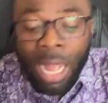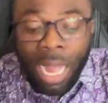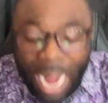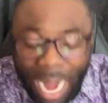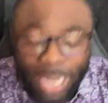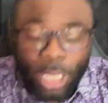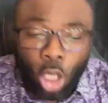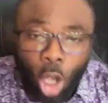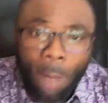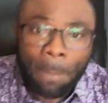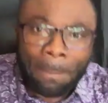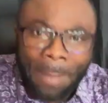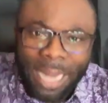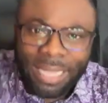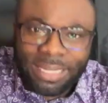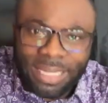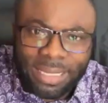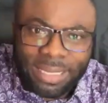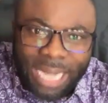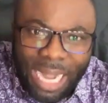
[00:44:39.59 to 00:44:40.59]
I
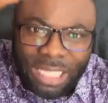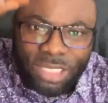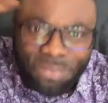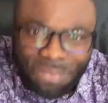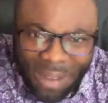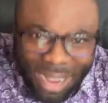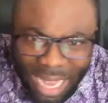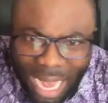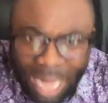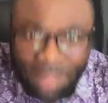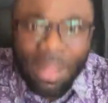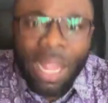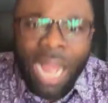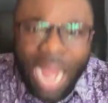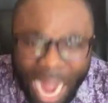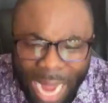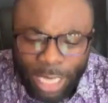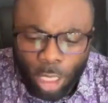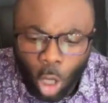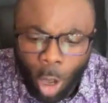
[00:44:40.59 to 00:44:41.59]
command it catch fire.
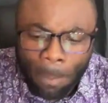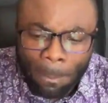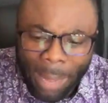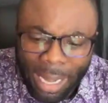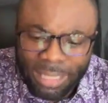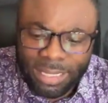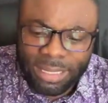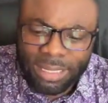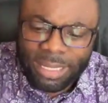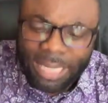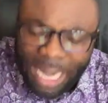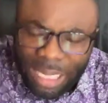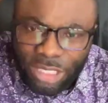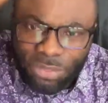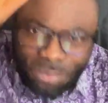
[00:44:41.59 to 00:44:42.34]
I command it catch